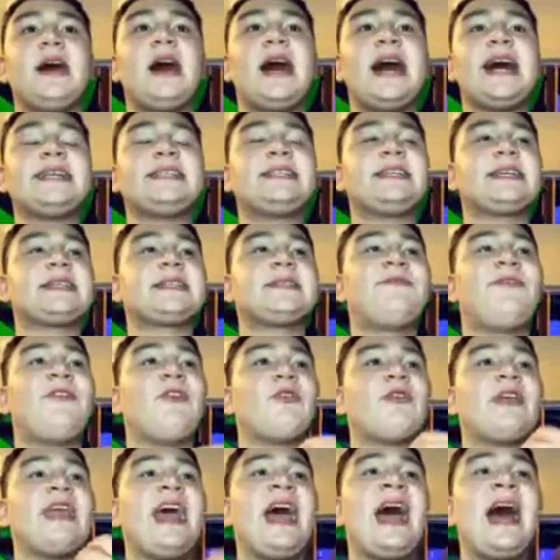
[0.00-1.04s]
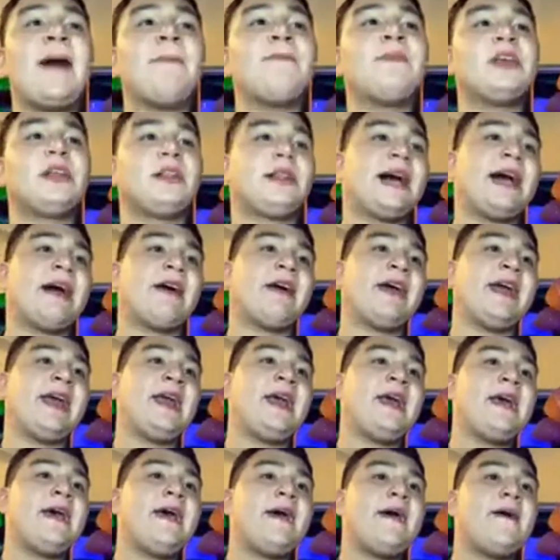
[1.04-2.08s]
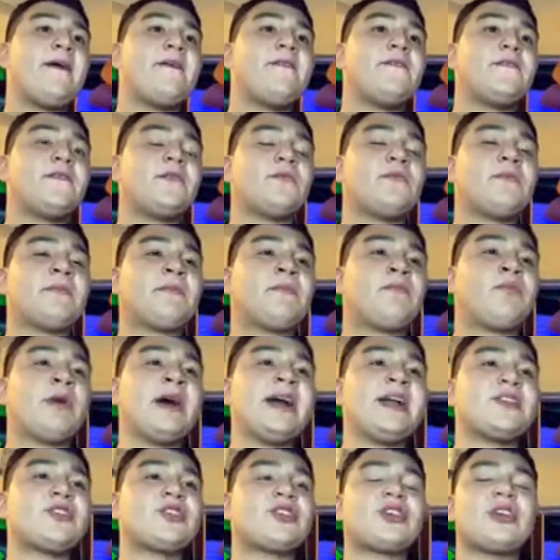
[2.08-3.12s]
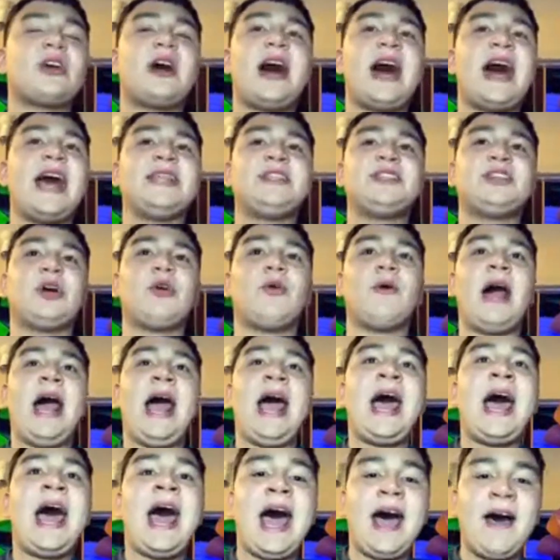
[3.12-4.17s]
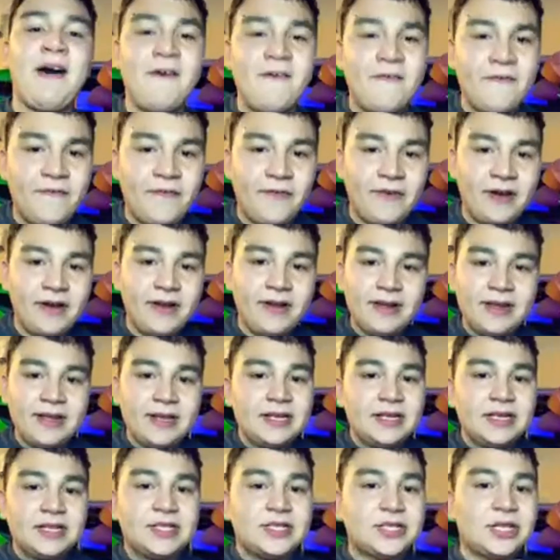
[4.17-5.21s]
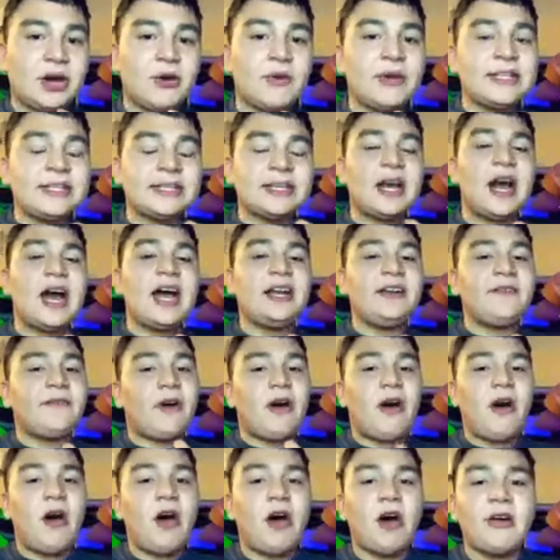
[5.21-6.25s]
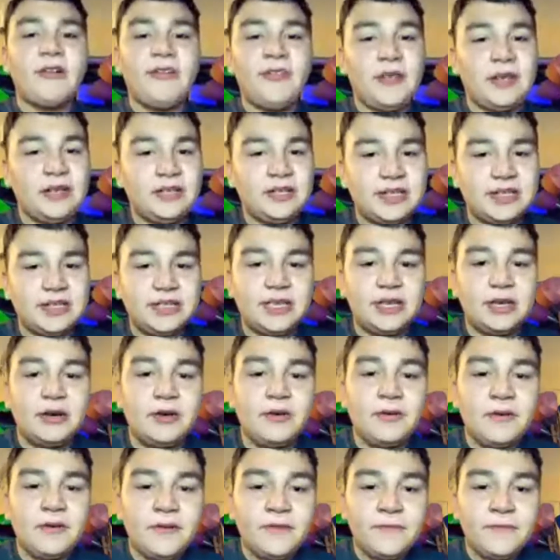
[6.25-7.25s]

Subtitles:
vocabulary, which I don't have. So it's kind of a hard thing to do.